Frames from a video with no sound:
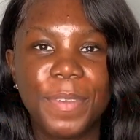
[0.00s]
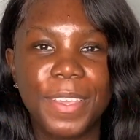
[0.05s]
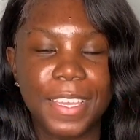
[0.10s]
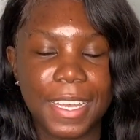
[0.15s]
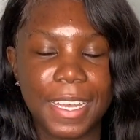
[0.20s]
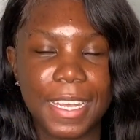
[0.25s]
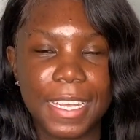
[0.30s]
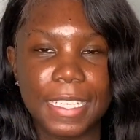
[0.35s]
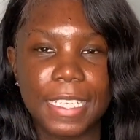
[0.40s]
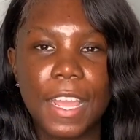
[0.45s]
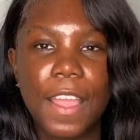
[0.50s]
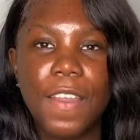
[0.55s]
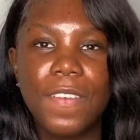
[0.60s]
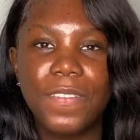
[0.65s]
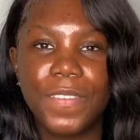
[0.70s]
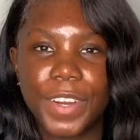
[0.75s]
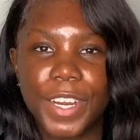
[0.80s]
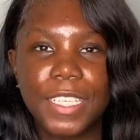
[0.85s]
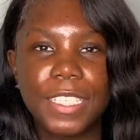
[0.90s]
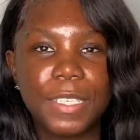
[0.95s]
Because
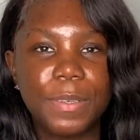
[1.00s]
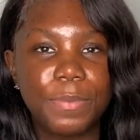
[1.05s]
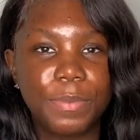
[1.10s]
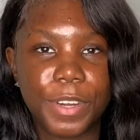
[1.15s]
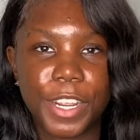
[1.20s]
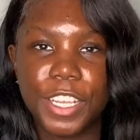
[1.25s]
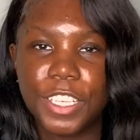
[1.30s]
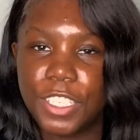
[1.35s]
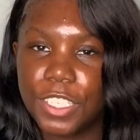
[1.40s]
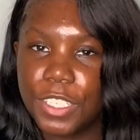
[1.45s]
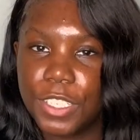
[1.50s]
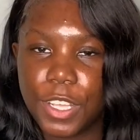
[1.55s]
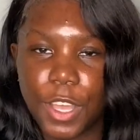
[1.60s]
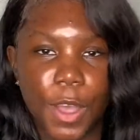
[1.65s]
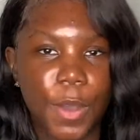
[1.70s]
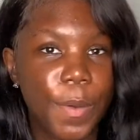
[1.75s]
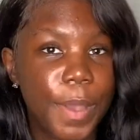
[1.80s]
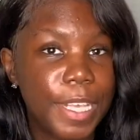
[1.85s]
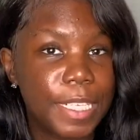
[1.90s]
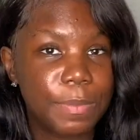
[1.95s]
first impressions
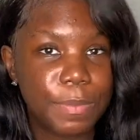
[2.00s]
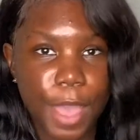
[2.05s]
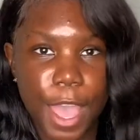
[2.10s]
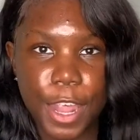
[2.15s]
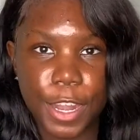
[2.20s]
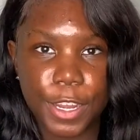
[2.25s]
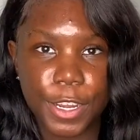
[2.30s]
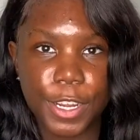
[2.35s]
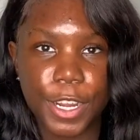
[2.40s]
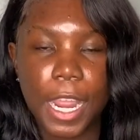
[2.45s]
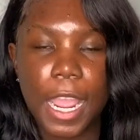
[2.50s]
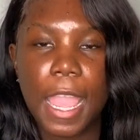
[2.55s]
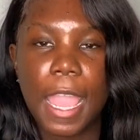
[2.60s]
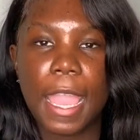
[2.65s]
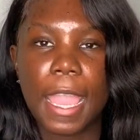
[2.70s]
always matter,